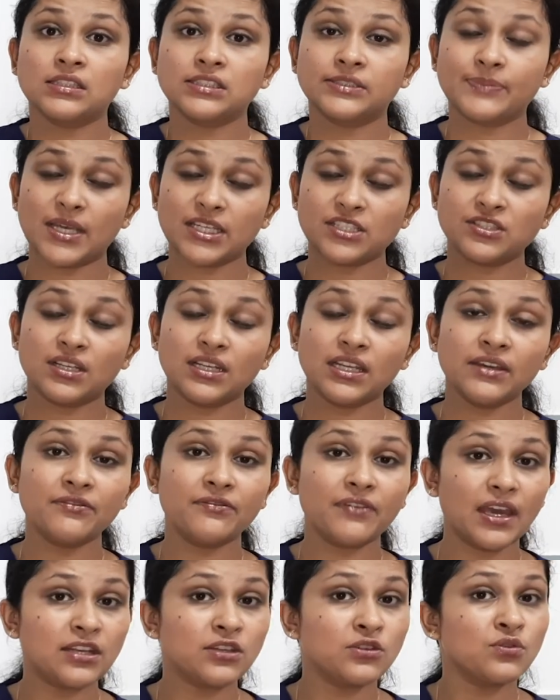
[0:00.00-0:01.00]
Especially
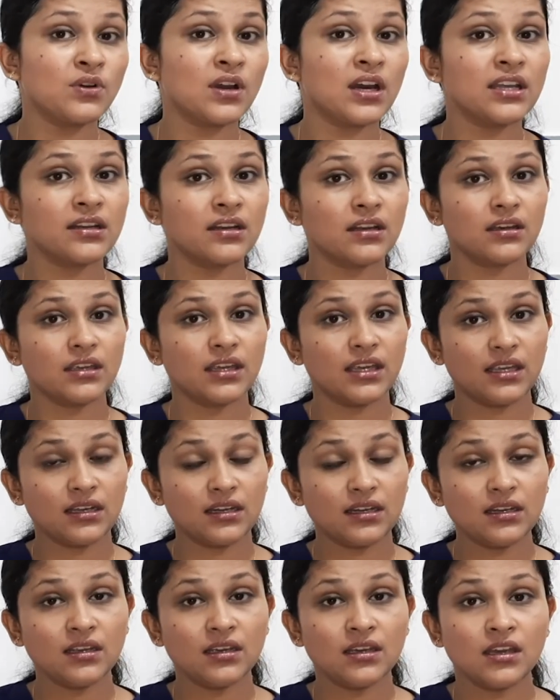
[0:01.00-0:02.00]
when you are
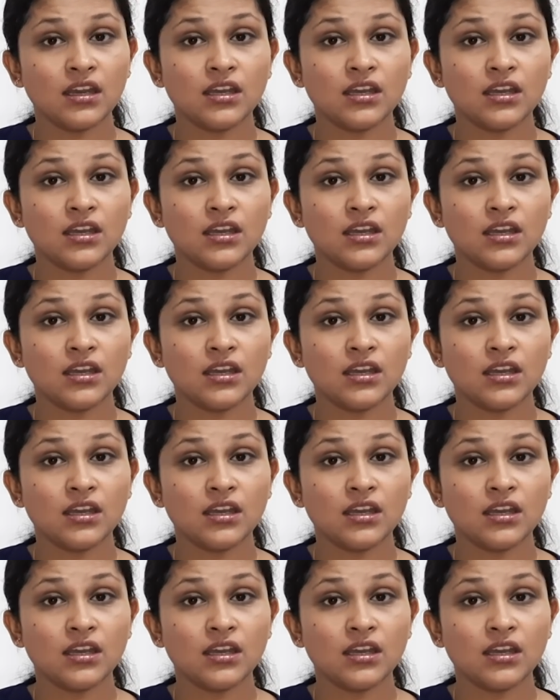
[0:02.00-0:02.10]
ill,